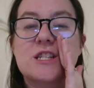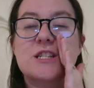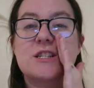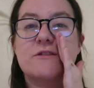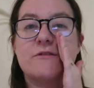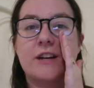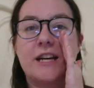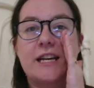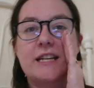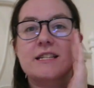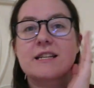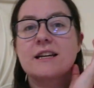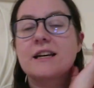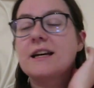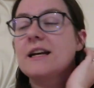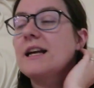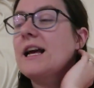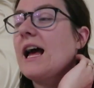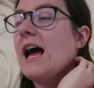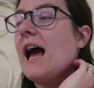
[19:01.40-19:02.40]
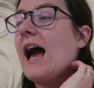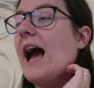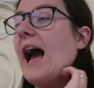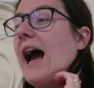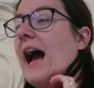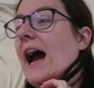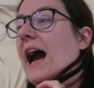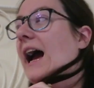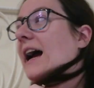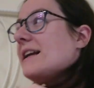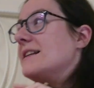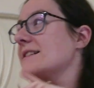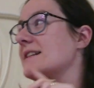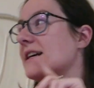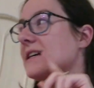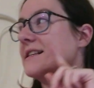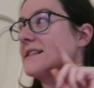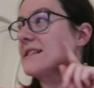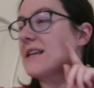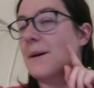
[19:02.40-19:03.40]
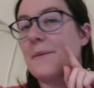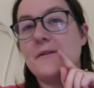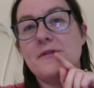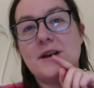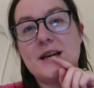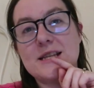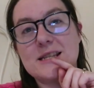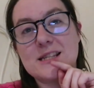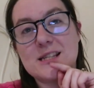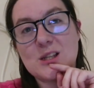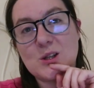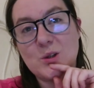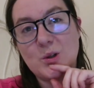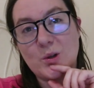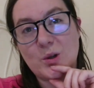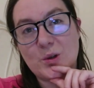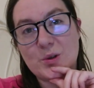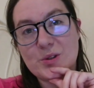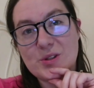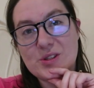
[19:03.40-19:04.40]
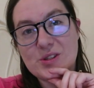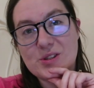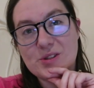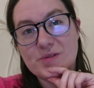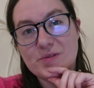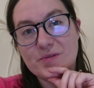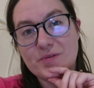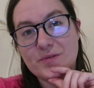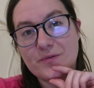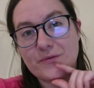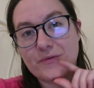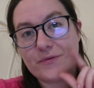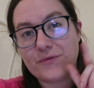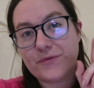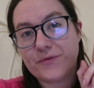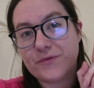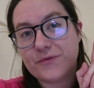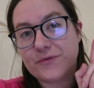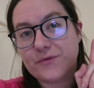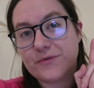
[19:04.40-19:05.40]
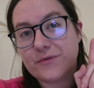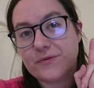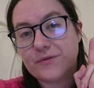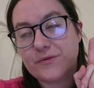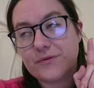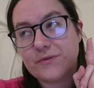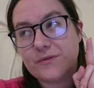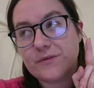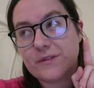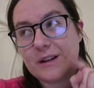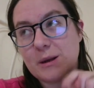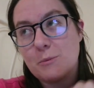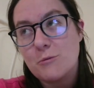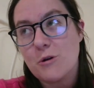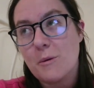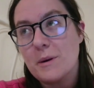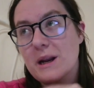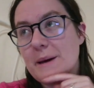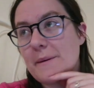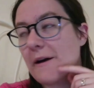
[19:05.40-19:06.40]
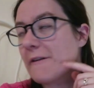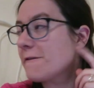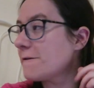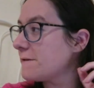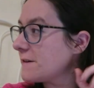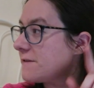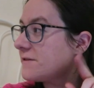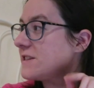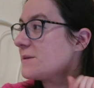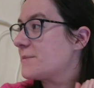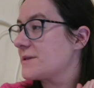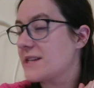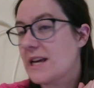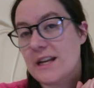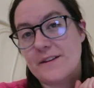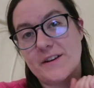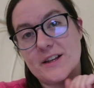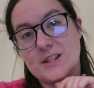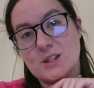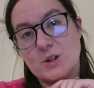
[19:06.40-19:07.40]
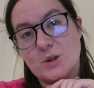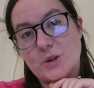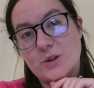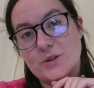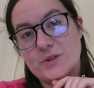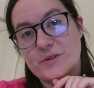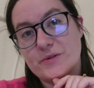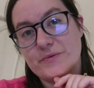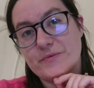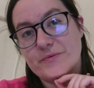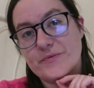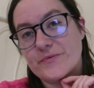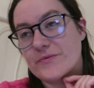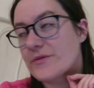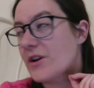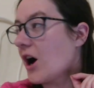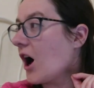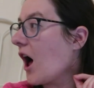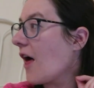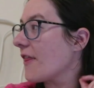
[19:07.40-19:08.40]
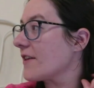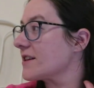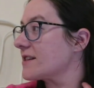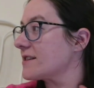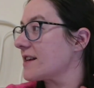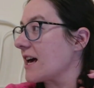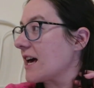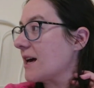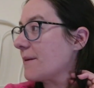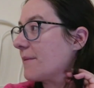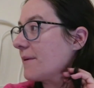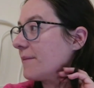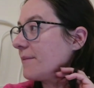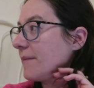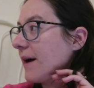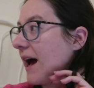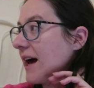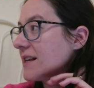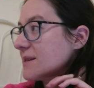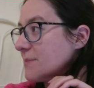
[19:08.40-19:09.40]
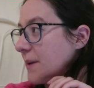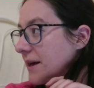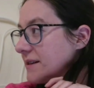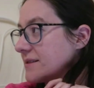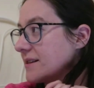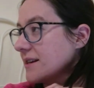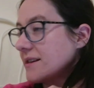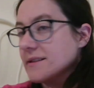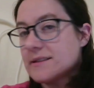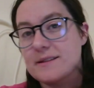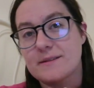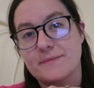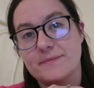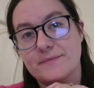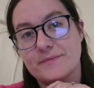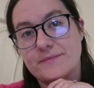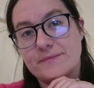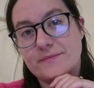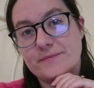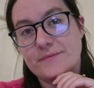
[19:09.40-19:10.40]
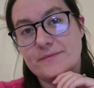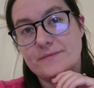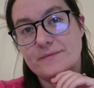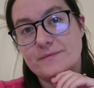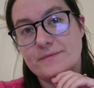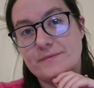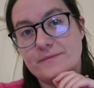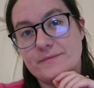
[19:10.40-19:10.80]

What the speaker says: to read, and some of his scores, probably about 50% of his scores, are the same as Bessie's. Mm-hmm.